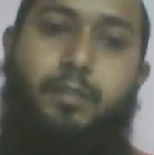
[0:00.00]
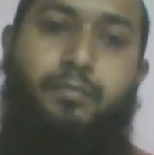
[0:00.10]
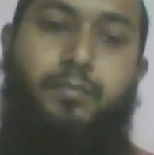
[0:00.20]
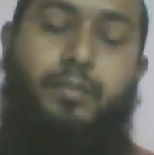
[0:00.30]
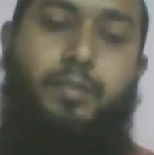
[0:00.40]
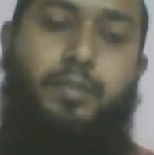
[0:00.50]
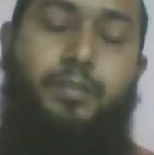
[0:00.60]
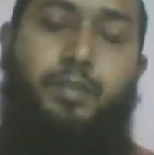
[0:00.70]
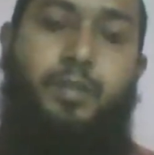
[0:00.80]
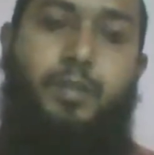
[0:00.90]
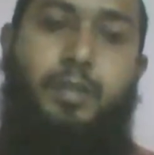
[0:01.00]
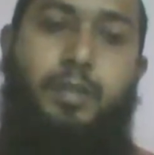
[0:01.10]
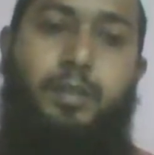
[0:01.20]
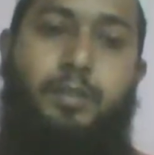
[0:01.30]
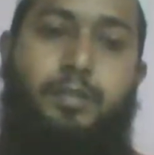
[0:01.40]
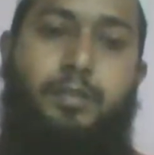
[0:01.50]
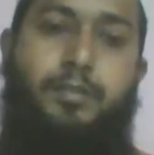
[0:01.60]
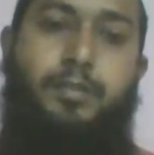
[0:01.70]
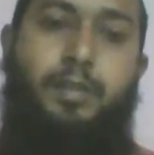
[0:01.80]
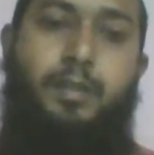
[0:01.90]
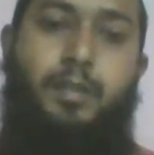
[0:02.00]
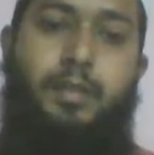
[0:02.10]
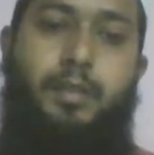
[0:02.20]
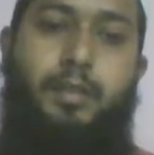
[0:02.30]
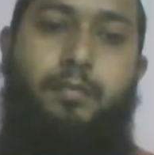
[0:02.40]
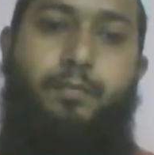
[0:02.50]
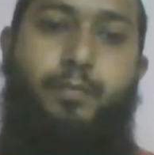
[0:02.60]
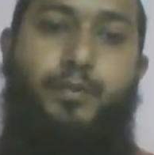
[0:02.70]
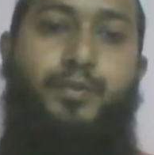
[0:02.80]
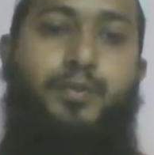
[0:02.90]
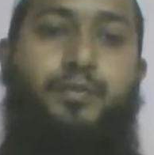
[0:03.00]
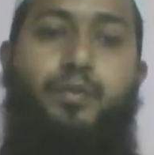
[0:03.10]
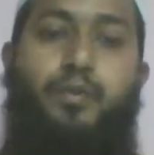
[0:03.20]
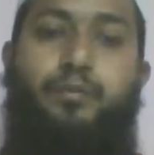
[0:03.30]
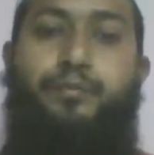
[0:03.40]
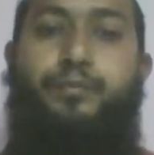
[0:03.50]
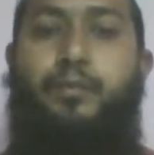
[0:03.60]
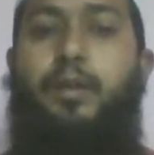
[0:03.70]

So it is a process of